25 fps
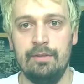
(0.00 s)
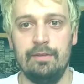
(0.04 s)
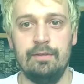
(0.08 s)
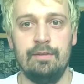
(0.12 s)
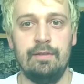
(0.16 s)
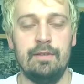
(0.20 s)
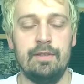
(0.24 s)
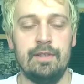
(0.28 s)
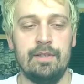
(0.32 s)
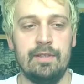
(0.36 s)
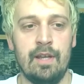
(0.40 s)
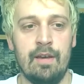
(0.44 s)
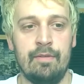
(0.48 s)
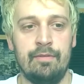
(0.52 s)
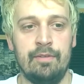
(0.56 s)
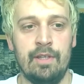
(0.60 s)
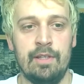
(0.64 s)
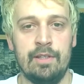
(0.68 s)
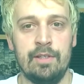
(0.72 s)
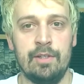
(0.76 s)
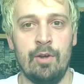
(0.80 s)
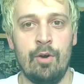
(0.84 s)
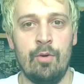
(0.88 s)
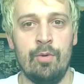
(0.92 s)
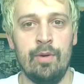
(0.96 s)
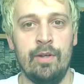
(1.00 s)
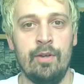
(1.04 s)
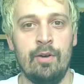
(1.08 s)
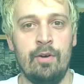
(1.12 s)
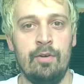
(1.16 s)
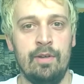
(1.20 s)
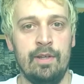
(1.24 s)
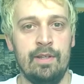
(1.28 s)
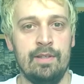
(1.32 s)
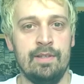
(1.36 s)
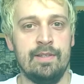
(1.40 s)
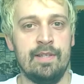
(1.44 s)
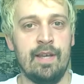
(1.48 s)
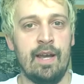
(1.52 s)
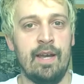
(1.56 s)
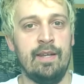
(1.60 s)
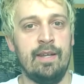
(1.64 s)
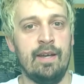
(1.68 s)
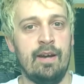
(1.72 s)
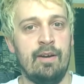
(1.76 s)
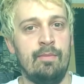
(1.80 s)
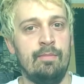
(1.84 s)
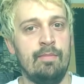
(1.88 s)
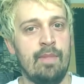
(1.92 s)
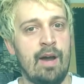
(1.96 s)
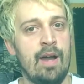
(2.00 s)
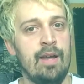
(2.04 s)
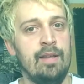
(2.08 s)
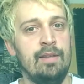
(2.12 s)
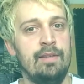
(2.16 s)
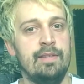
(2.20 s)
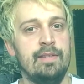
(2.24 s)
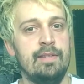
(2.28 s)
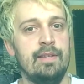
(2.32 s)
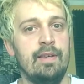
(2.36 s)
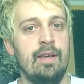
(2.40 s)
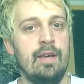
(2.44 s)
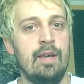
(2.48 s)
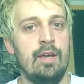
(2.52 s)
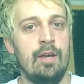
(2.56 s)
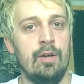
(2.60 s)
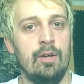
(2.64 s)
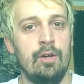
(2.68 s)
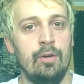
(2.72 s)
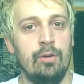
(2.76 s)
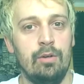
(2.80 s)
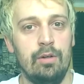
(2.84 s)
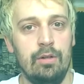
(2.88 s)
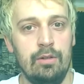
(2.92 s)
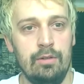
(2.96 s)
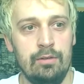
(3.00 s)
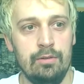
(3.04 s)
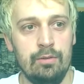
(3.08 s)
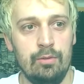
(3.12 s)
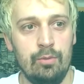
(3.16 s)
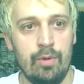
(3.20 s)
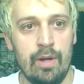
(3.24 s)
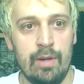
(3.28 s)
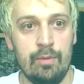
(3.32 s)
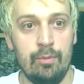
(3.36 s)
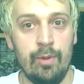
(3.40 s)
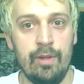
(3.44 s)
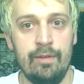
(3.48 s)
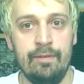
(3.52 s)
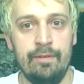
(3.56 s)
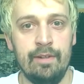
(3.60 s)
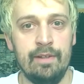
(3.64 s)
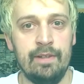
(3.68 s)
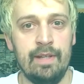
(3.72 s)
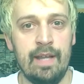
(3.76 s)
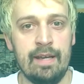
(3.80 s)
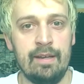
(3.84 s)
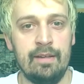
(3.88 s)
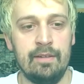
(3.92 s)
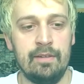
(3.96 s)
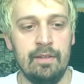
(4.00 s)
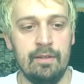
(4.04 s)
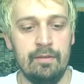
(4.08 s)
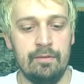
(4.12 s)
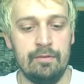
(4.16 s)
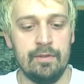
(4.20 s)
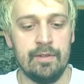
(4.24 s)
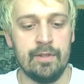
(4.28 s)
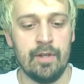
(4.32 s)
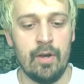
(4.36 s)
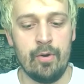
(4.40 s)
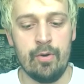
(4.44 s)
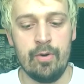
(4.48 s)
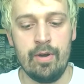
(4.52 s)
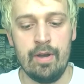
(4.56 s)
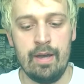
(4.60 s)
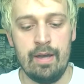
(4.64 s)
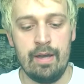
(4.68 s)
stuff that's going on inside our minds when we feel negative. So